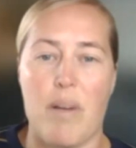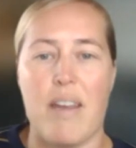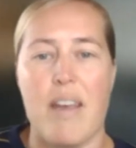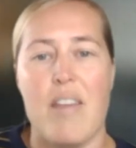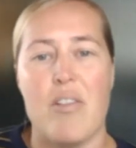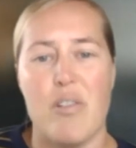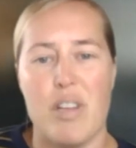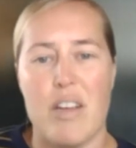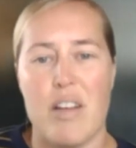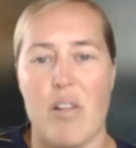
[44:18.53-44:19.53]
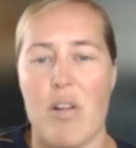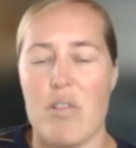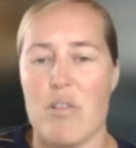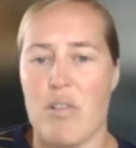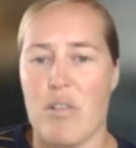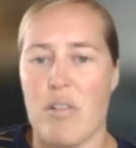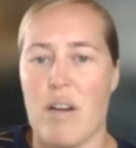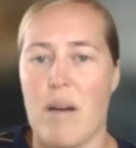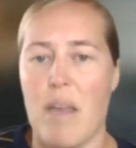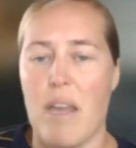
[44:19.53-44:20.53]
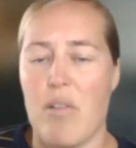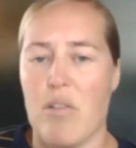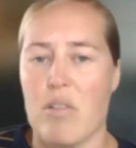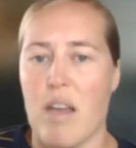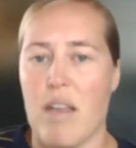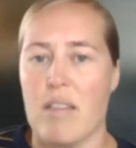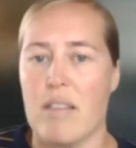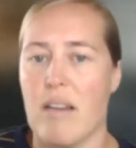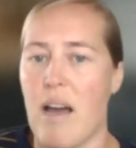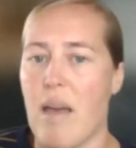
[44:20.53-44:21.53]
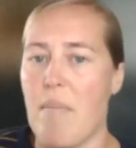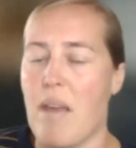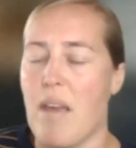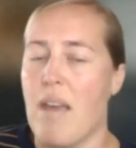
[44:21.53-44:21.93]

but they're looking at larger um, acreage at this time.